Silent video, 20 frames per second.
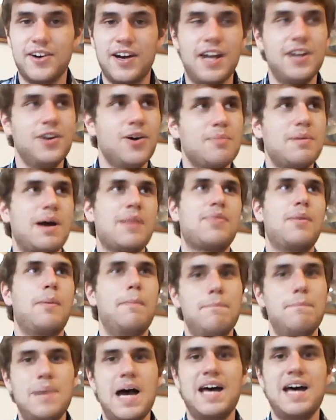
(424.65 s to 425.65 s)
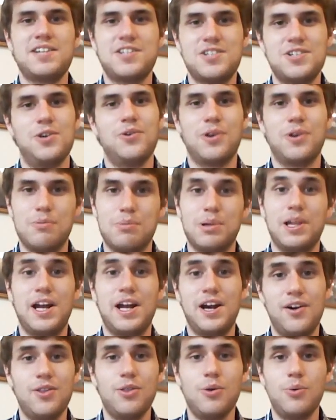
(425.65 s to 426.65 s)
I know I'm not the best Shogun
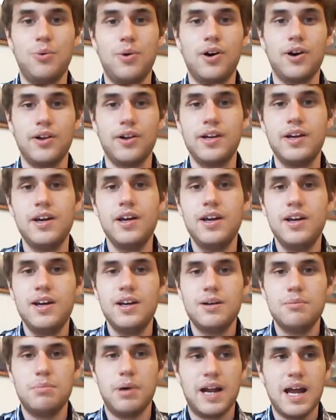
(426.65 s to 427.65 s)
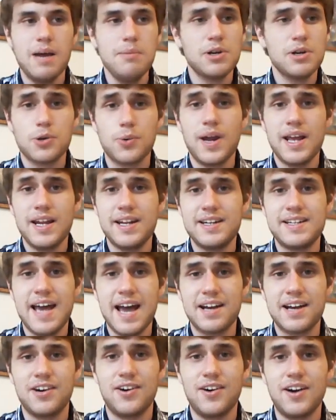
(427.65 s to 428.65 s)
player in the world, but I'm a great
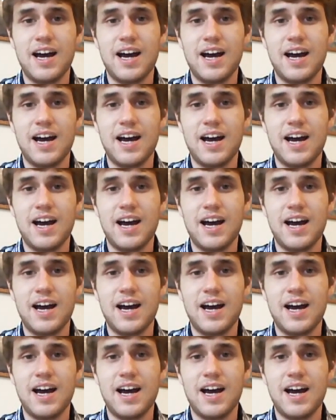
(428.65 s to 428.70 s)
attacker.